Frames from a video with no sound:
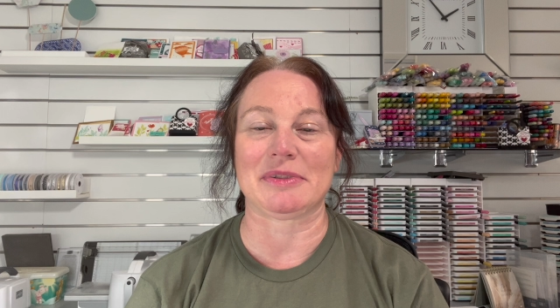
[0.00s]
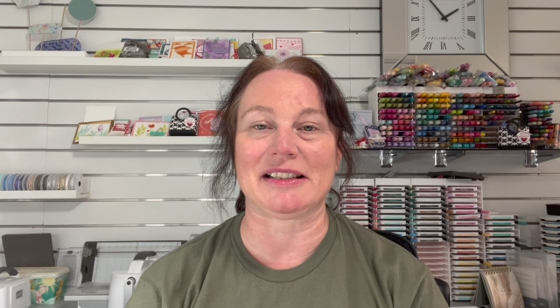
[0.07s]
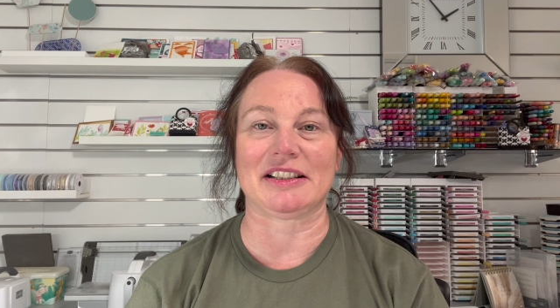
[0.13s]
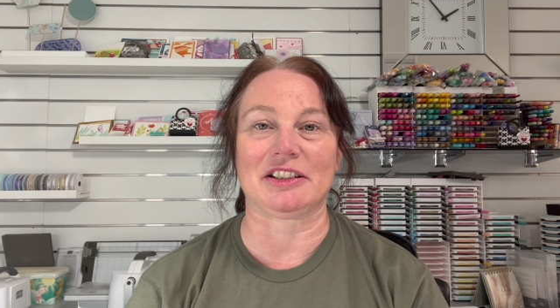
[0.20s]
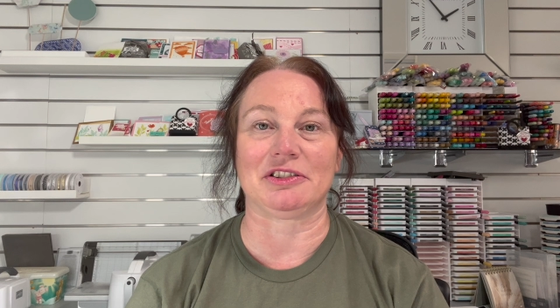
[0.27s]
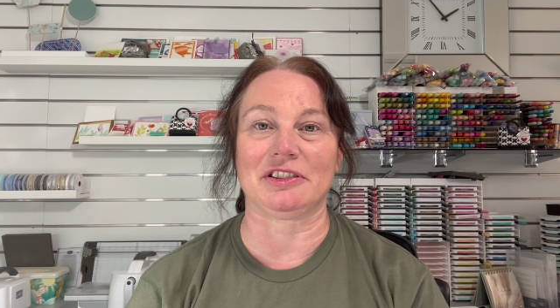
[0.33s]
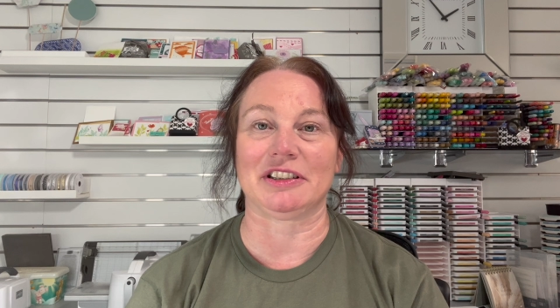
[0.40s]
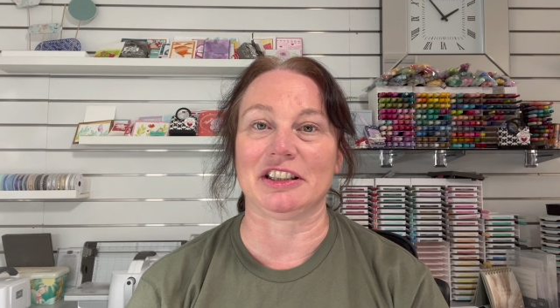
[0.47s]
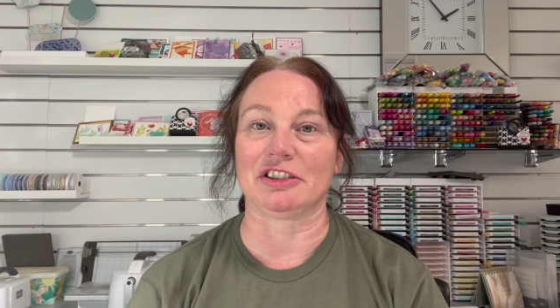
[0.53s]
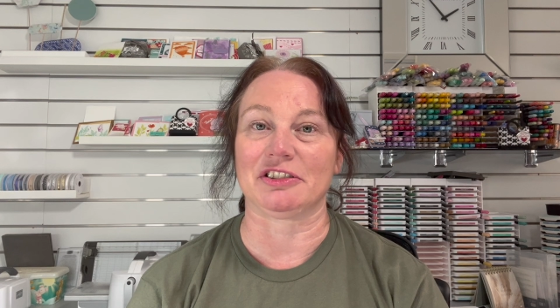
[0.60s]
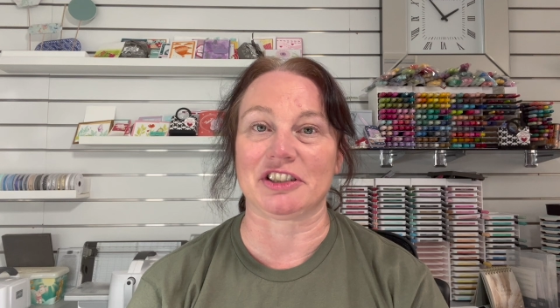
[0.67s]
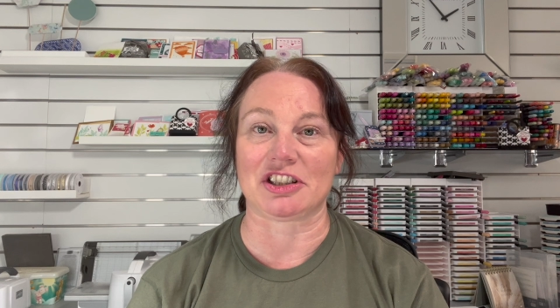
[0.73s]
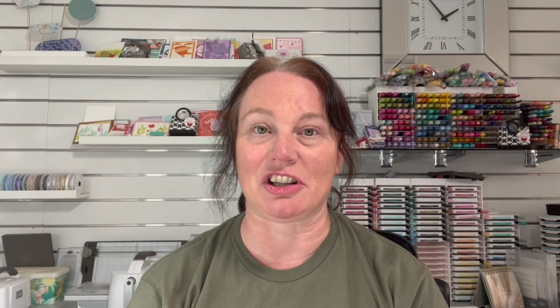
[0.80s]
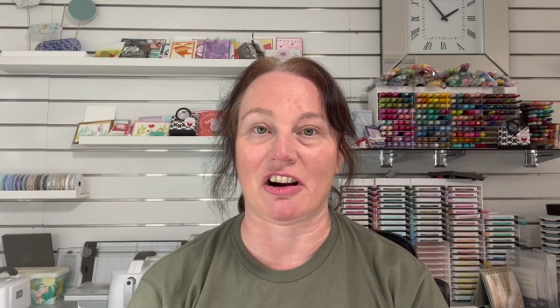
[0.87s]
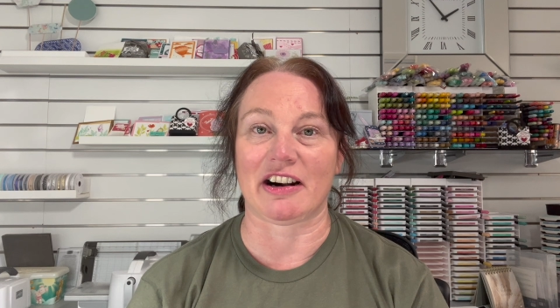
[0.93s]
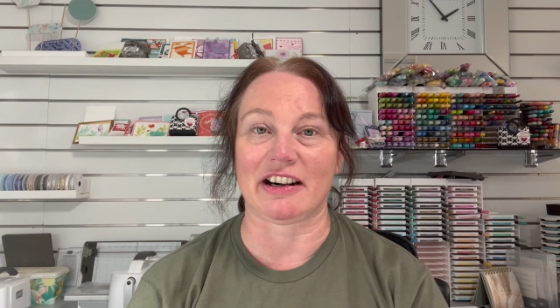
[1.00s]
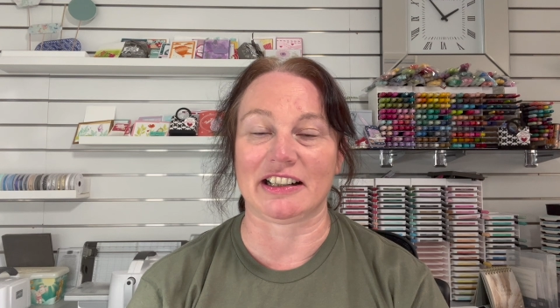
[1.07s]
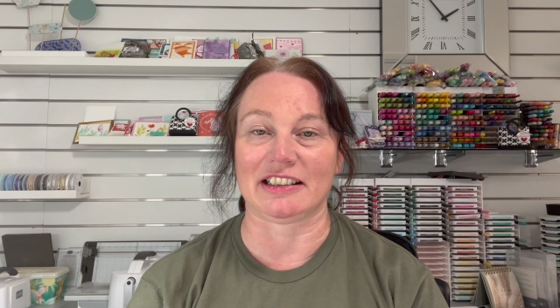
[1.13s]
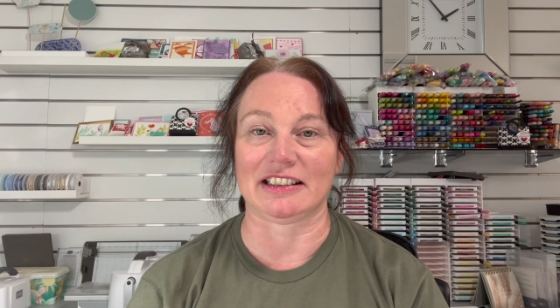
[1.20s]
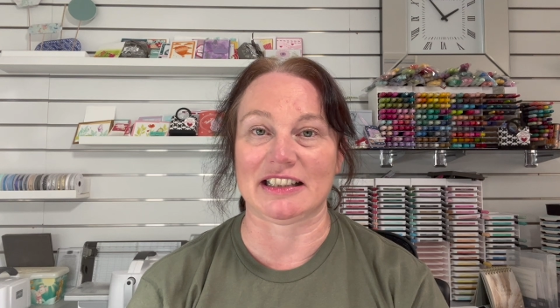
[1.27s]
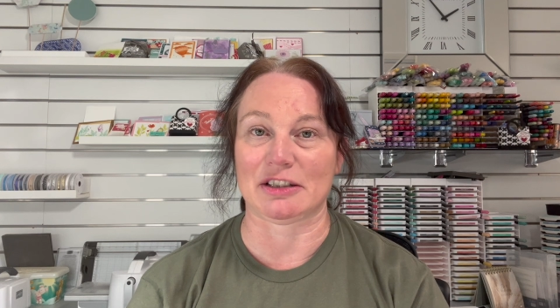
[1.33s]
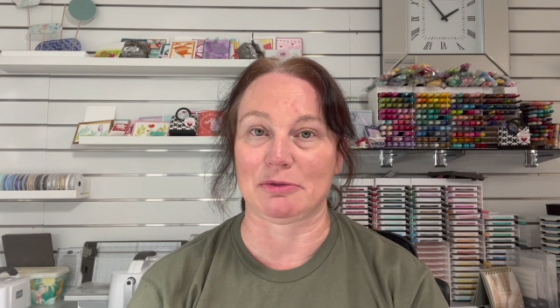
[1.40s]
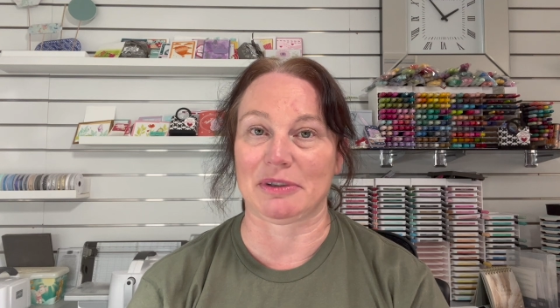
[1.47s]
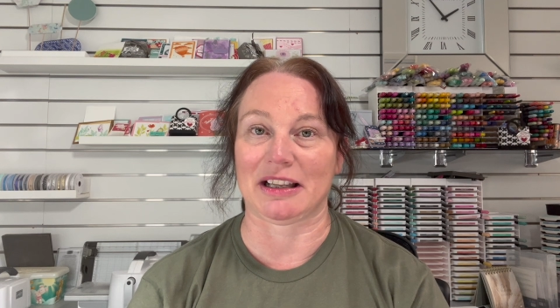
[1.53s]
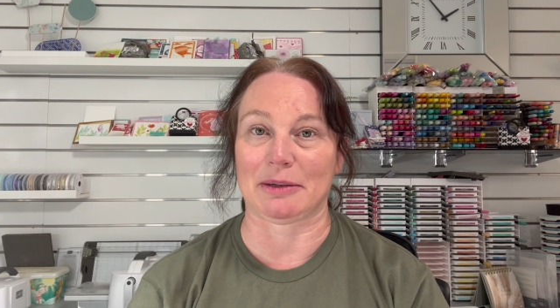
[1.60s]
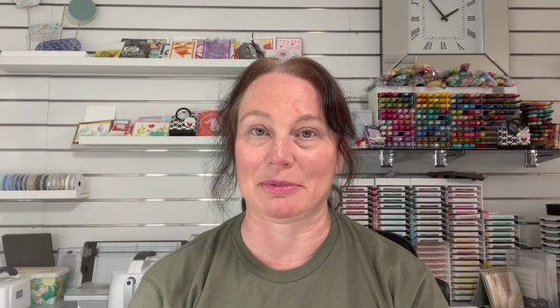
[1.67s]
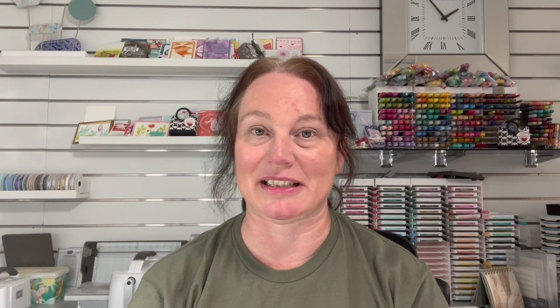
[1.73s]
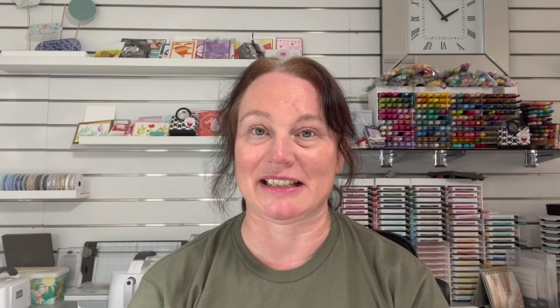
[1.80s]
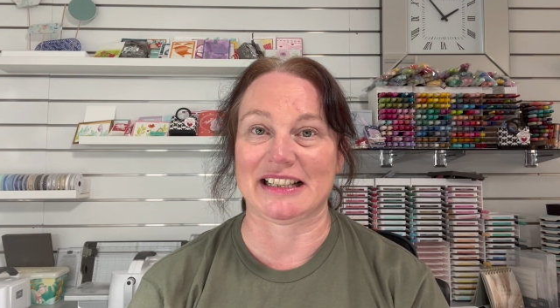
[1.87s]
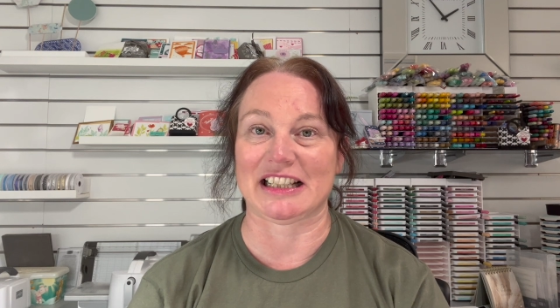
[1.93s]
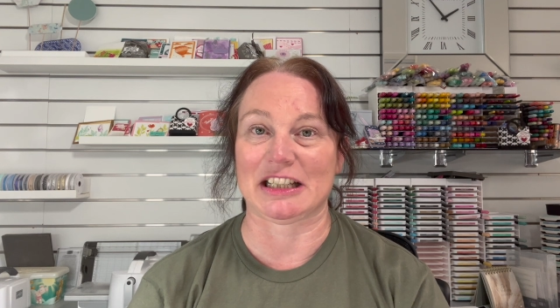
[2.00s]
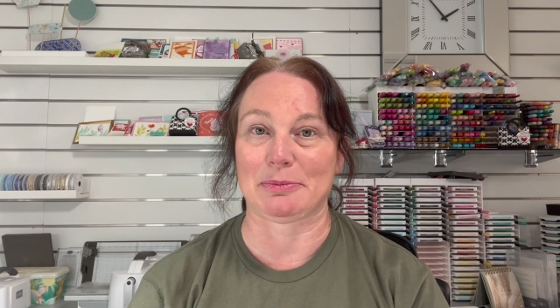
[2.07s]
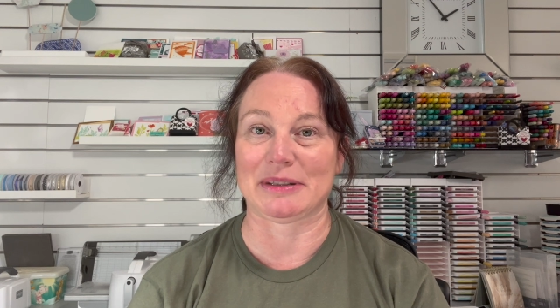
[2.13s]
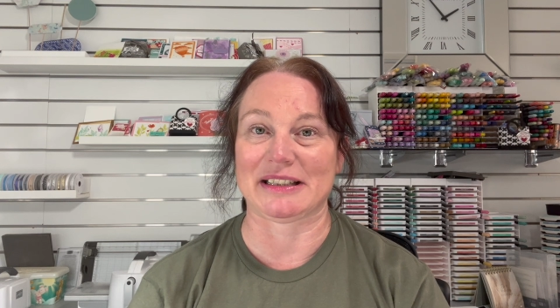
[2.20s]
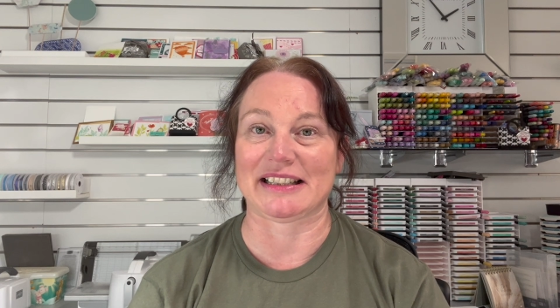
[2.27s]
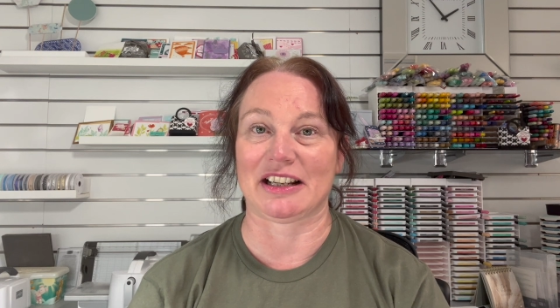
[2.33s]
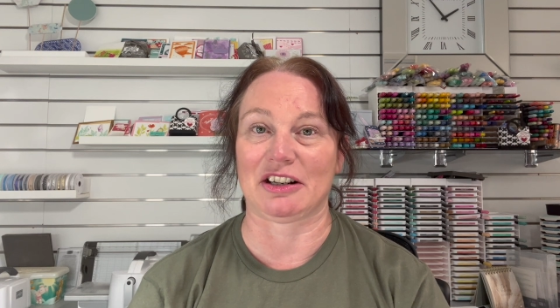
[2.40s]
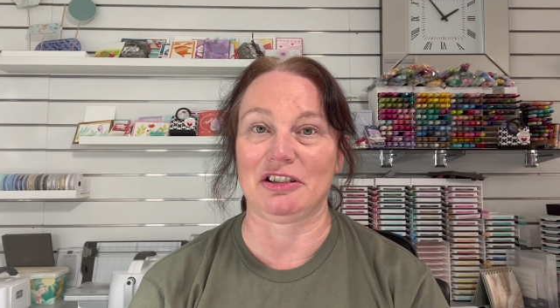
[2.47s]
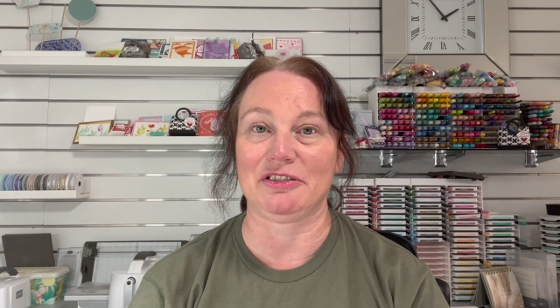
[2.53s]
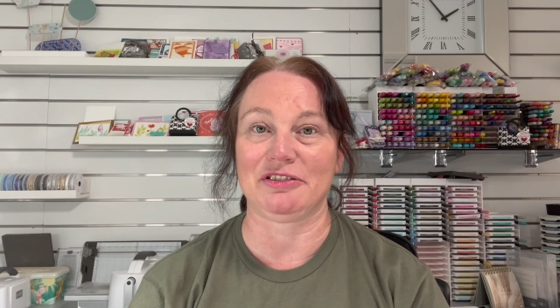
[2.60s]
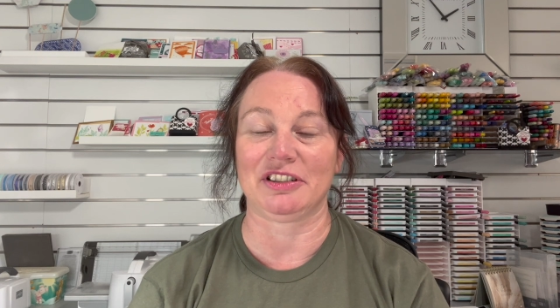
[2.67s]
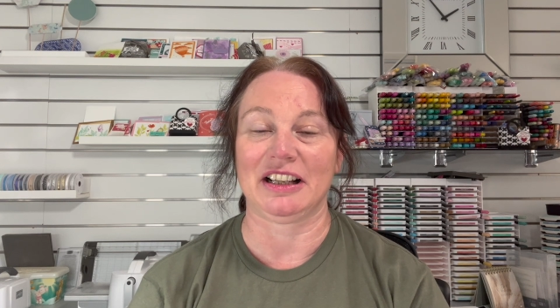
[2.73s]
that are in the retiring list with up to 60% off,